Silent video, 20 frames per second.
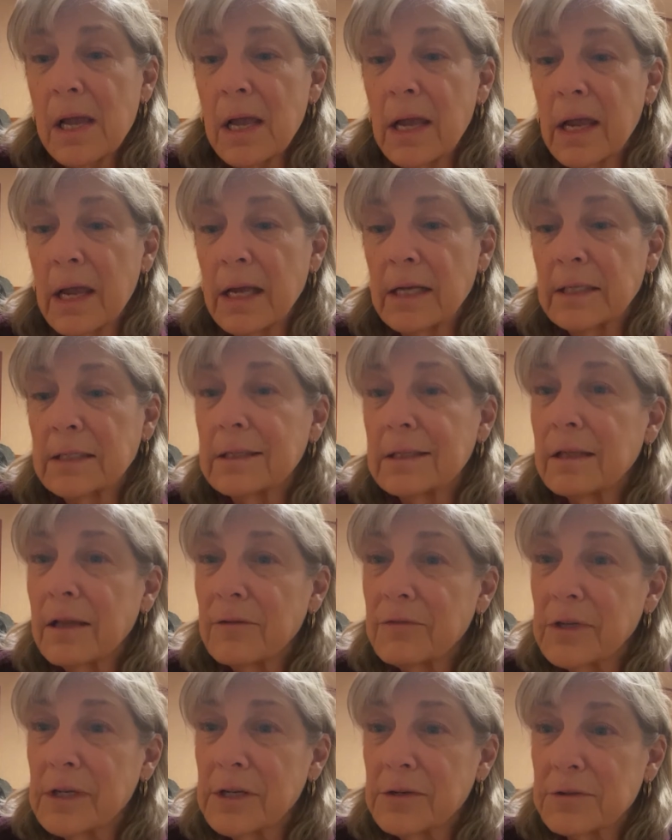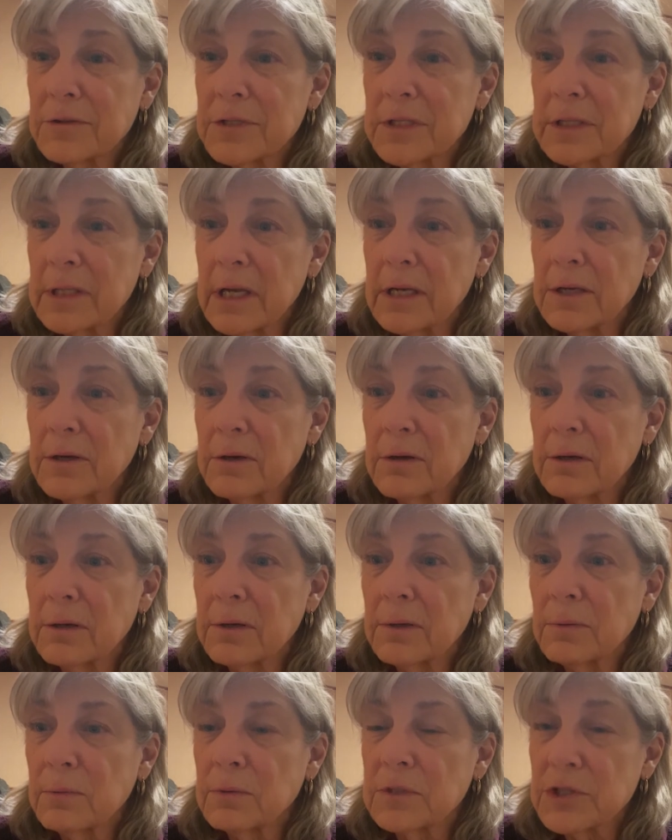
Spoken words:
And 11 years later,